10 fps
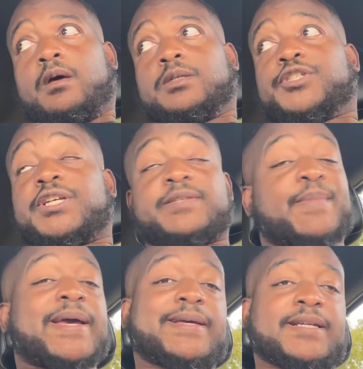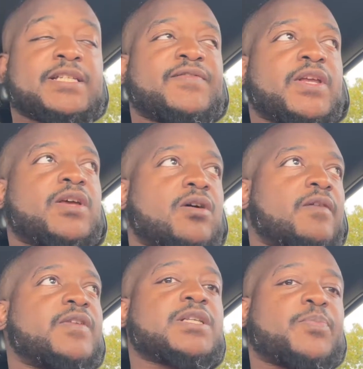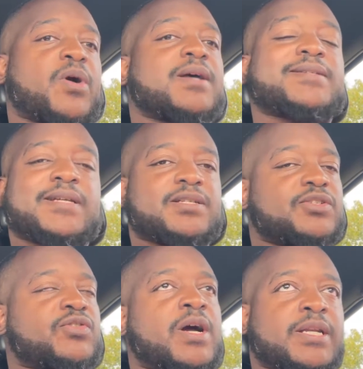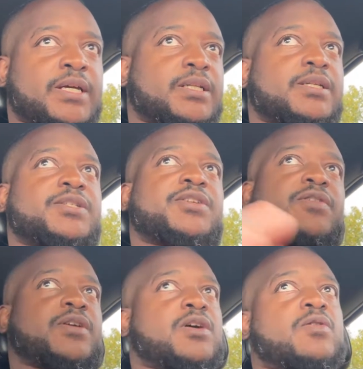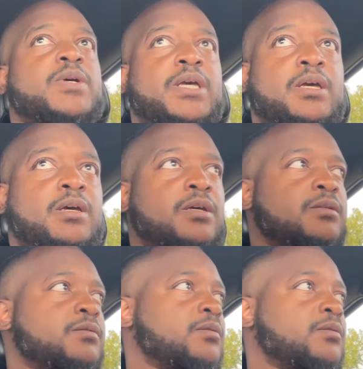just making this video of this process of trying to get the stereo in,